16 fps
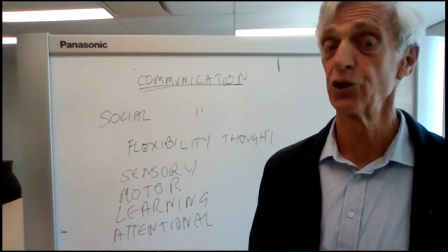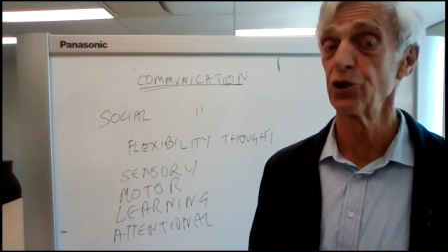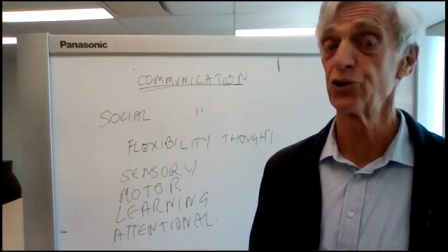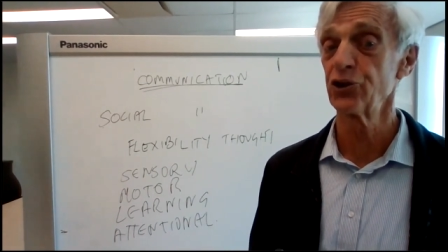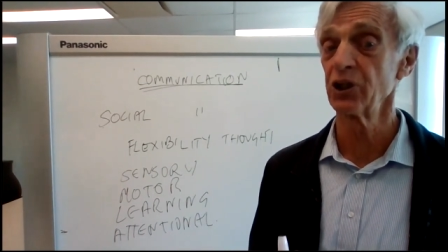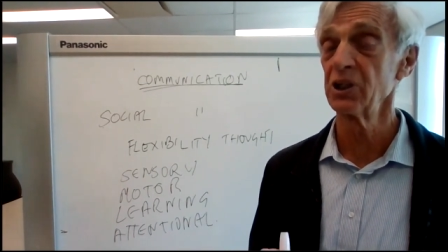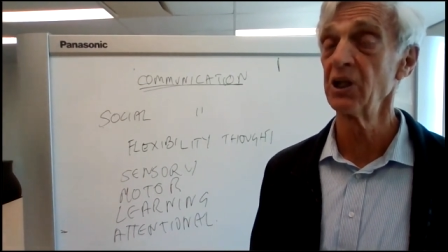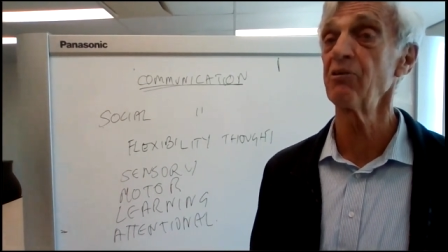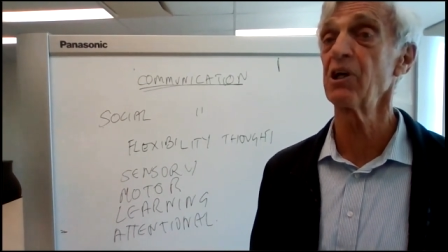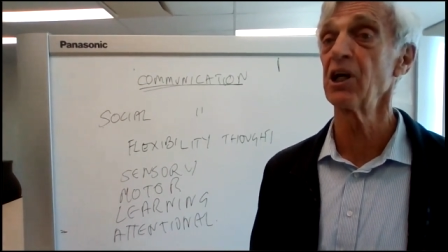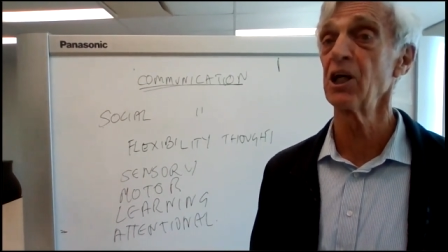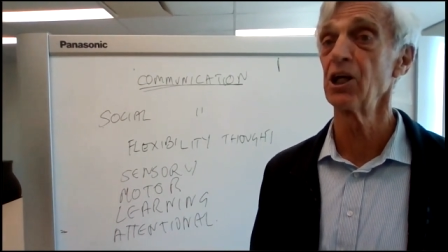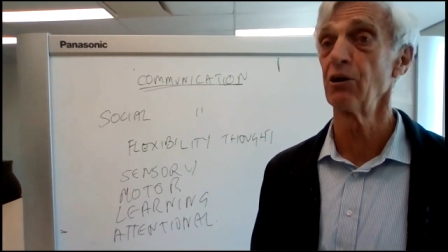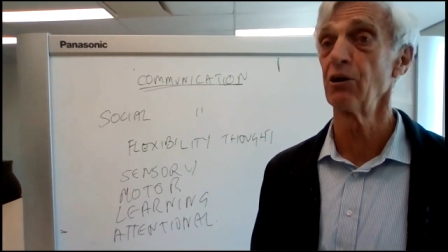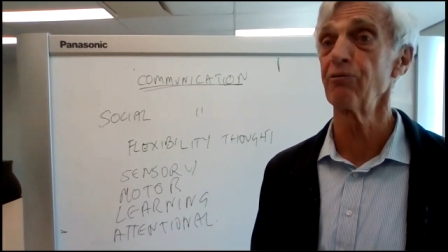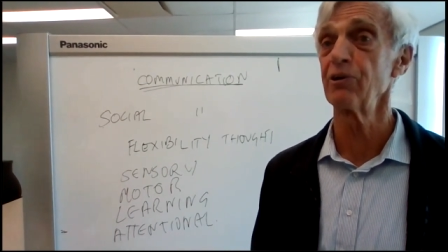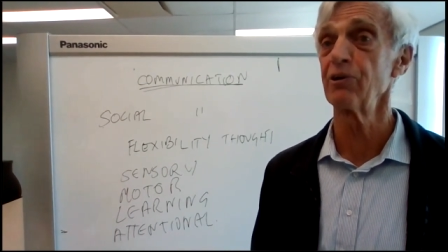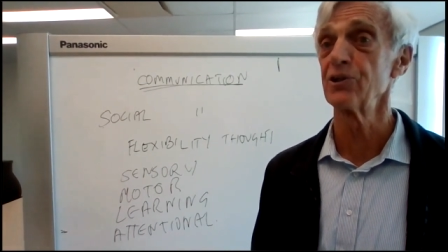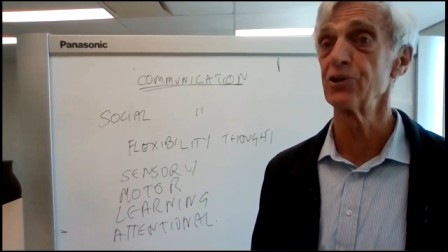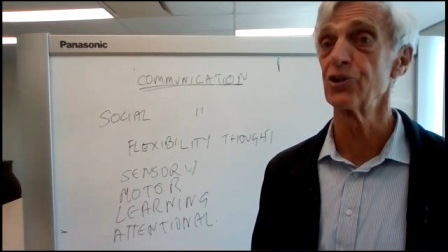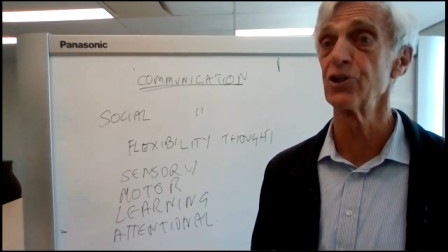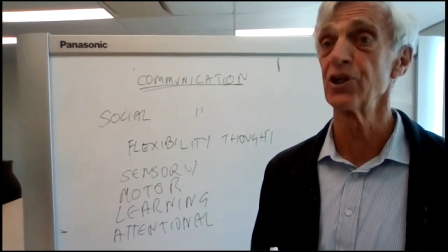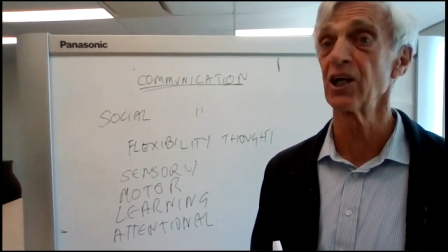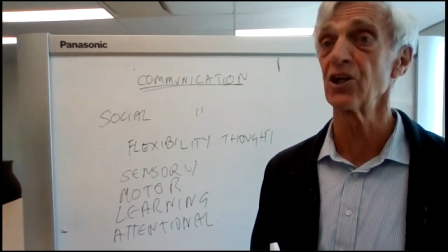shows significant
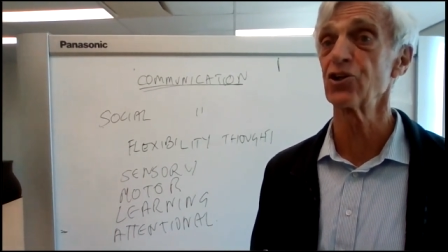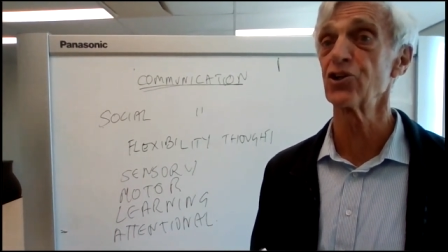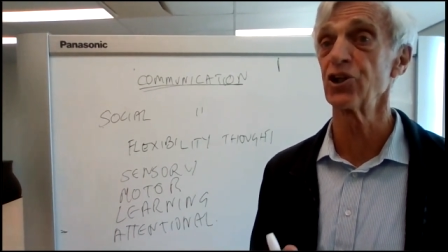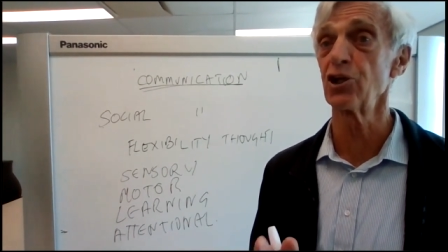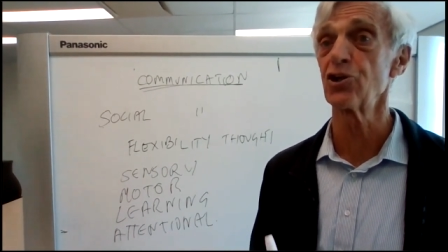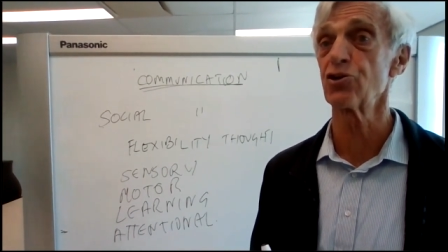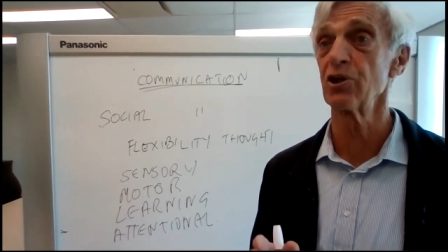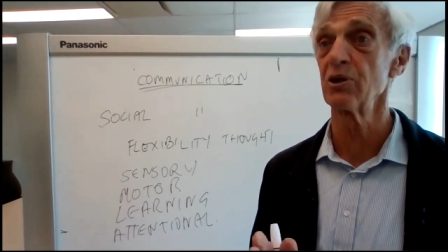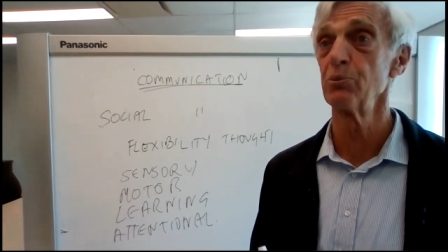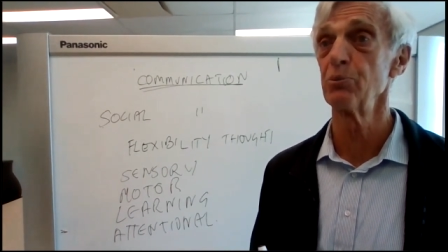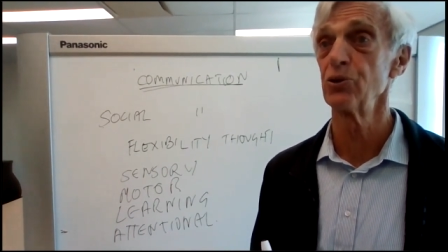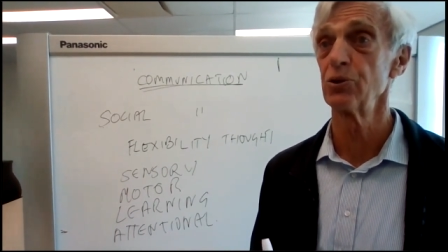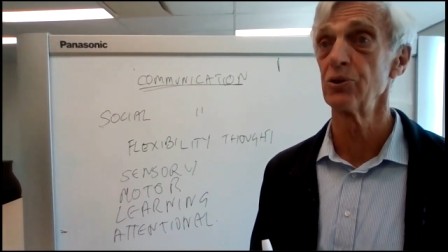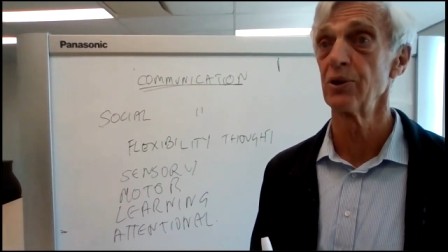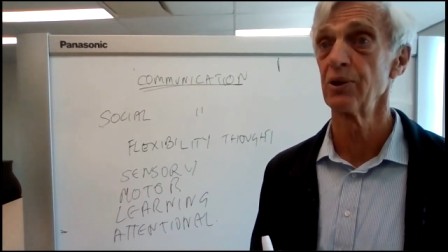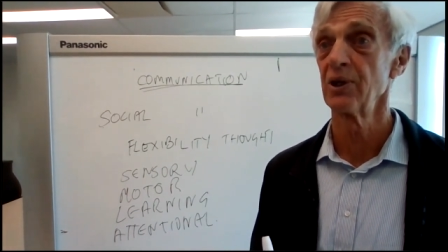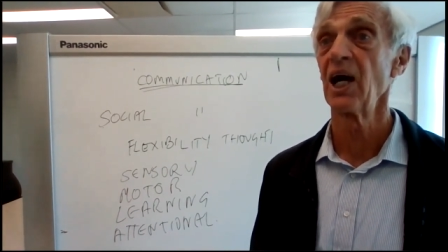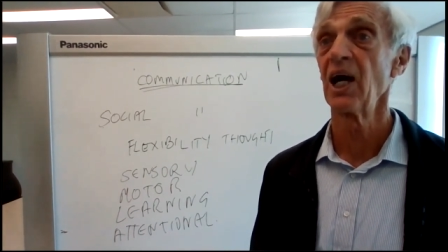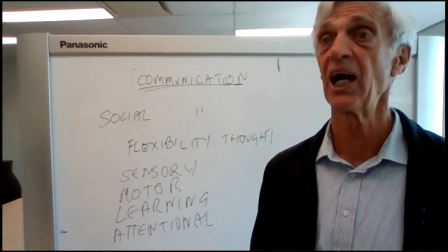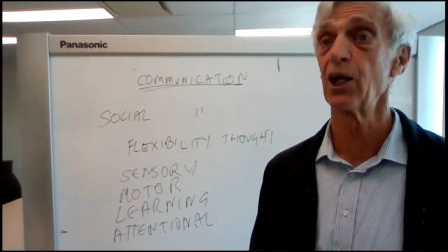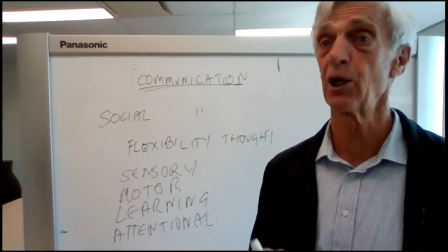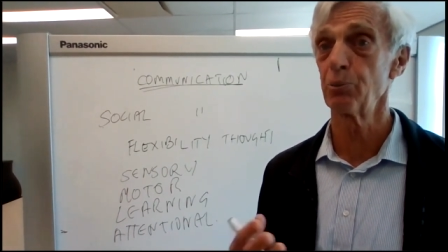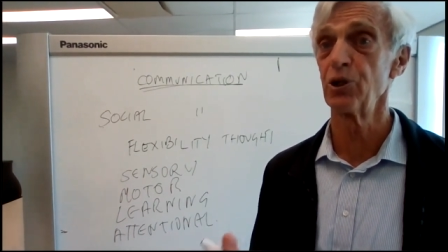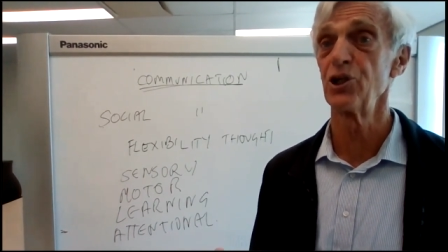differences in our sensory mood
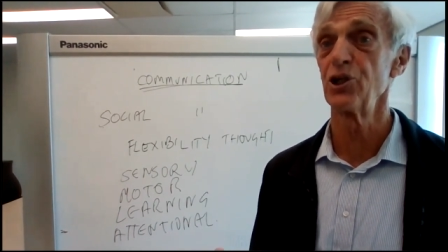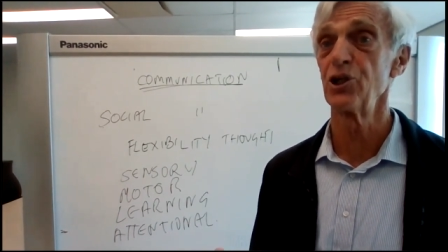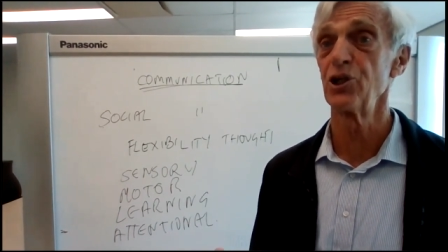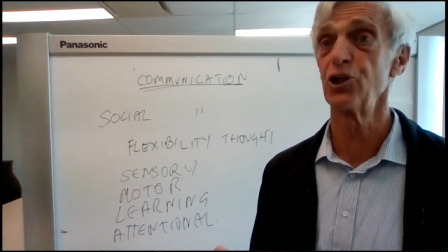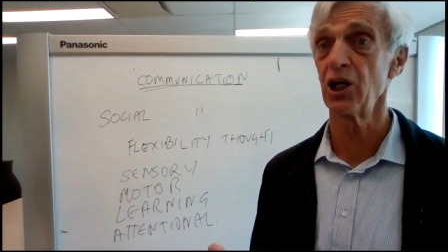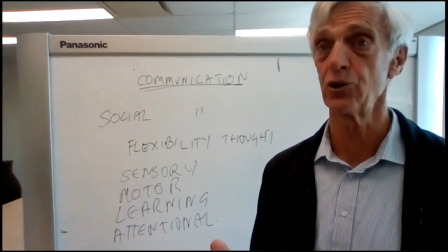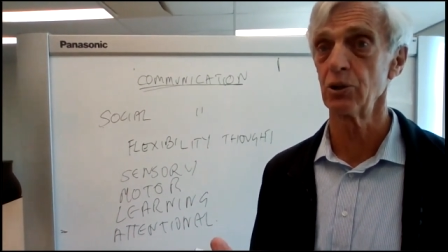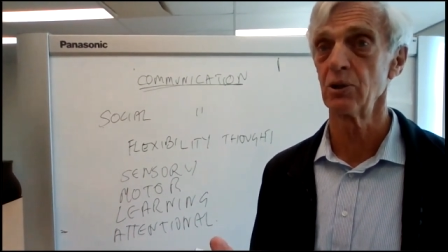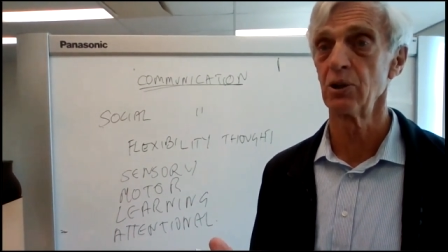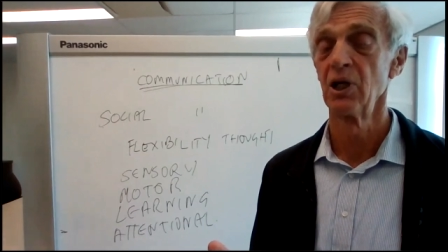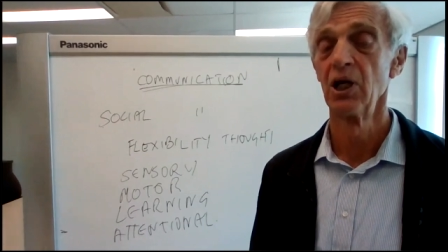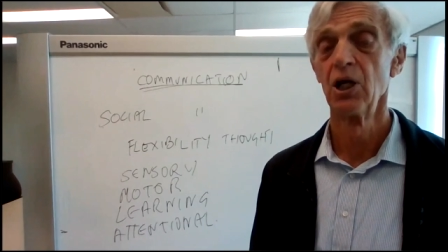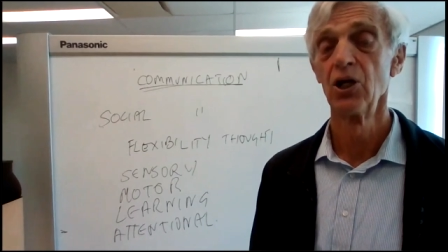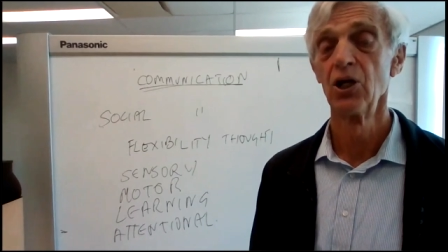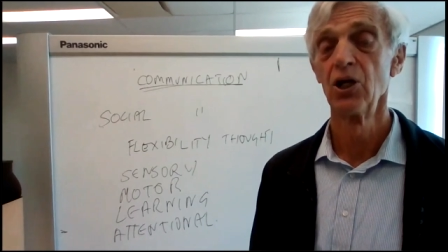and appreciation.